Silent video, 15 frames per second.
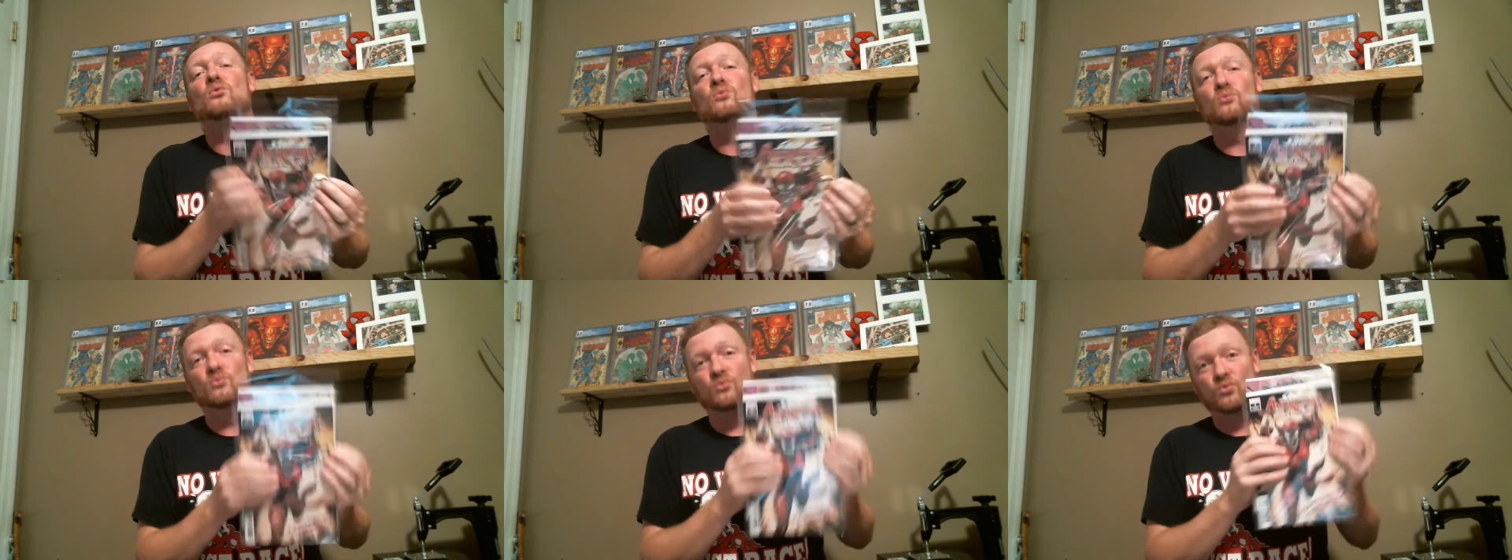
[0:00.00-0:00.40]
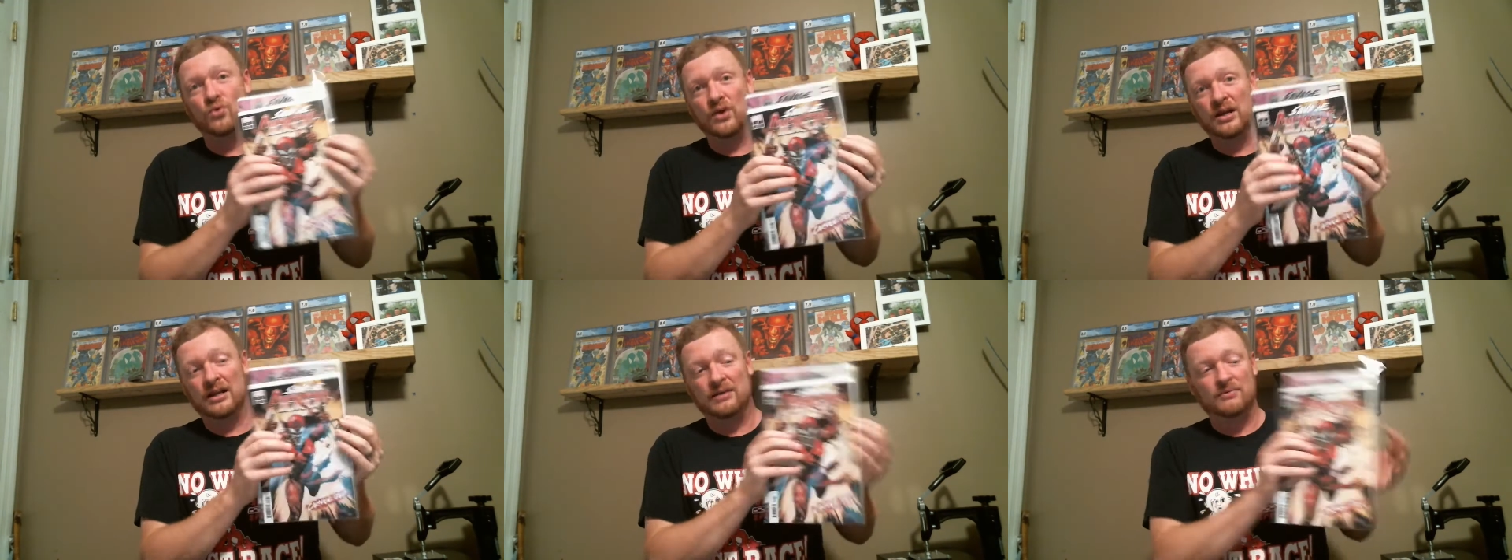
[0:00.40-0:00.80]

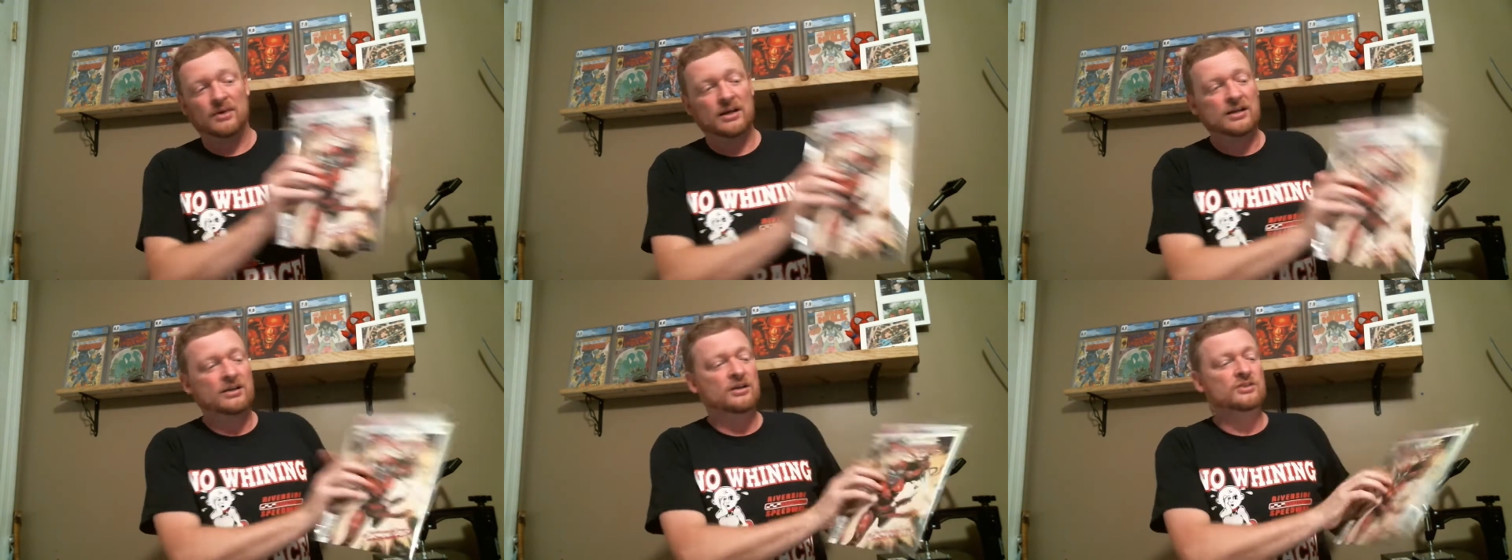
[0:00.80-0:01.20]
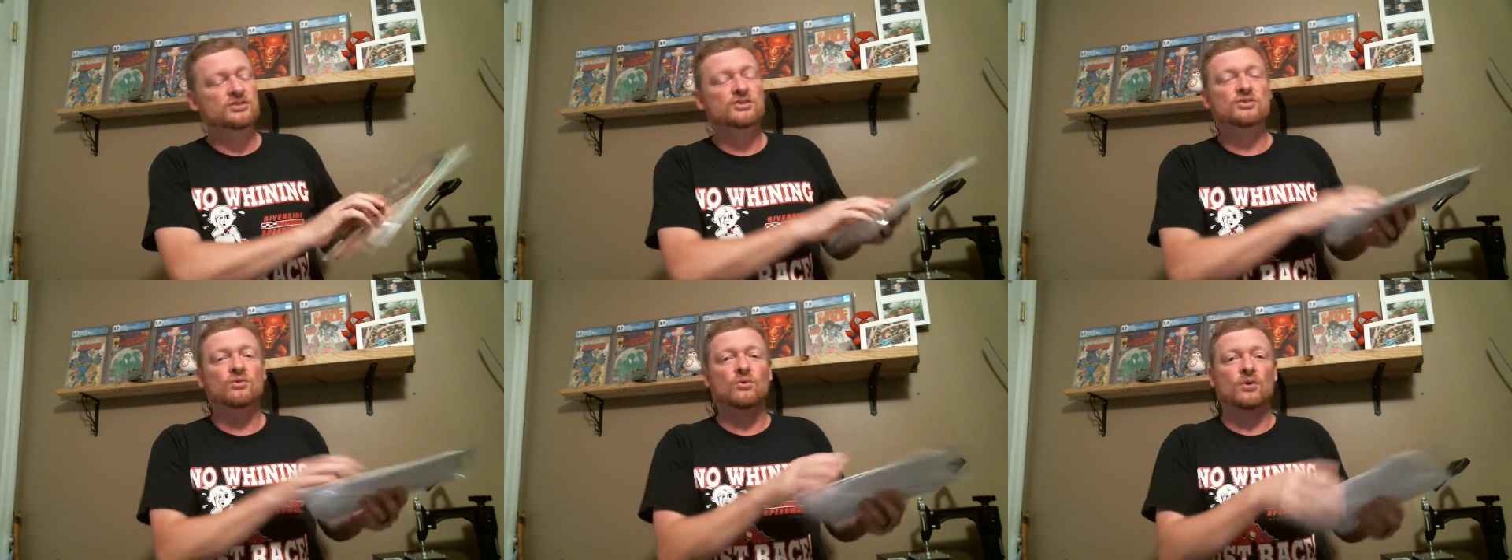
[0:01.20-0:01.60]
Really, really good
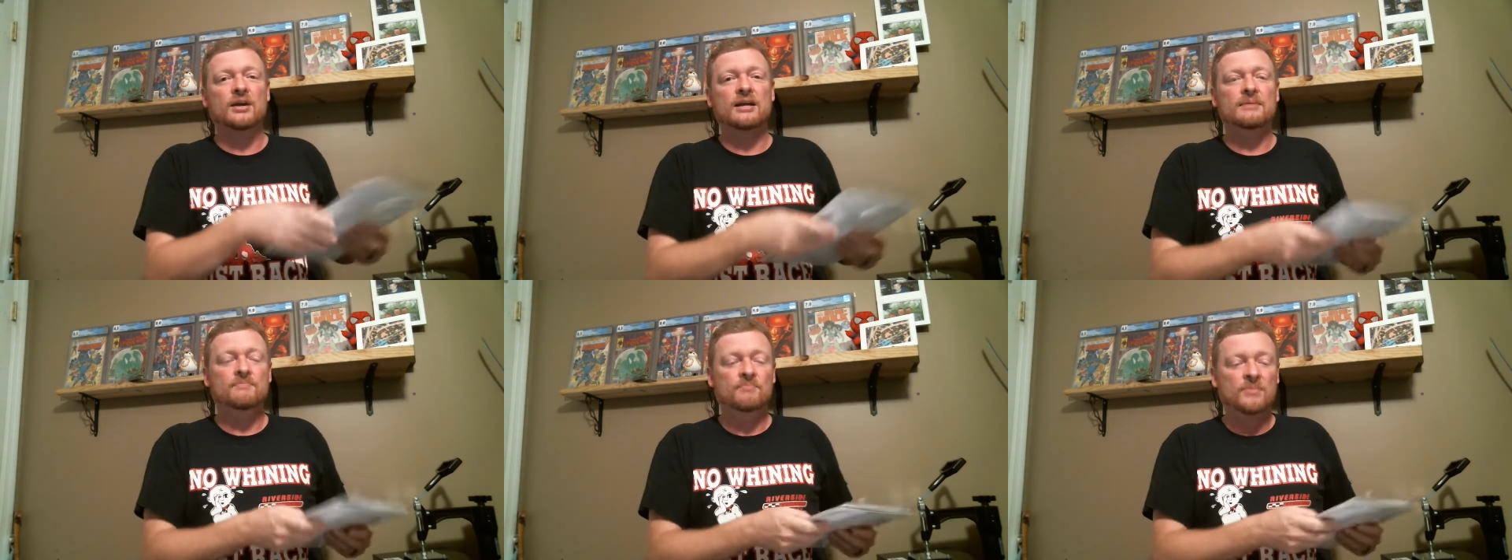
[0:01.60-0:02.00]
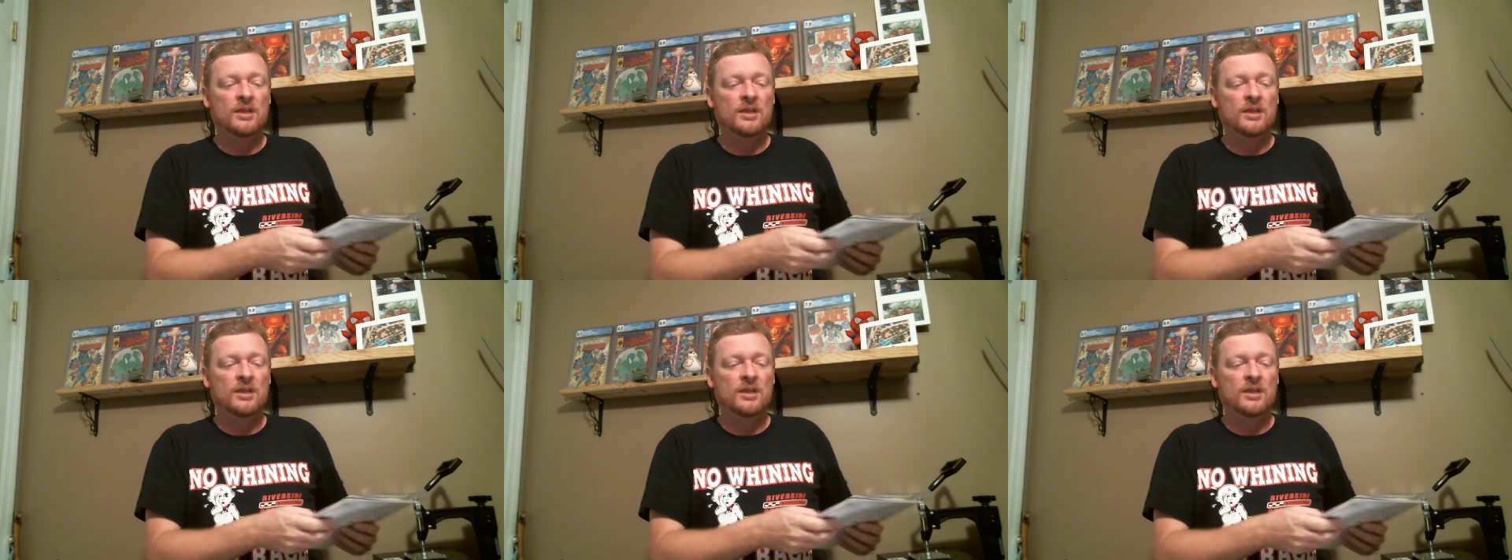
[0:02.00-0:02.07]
story.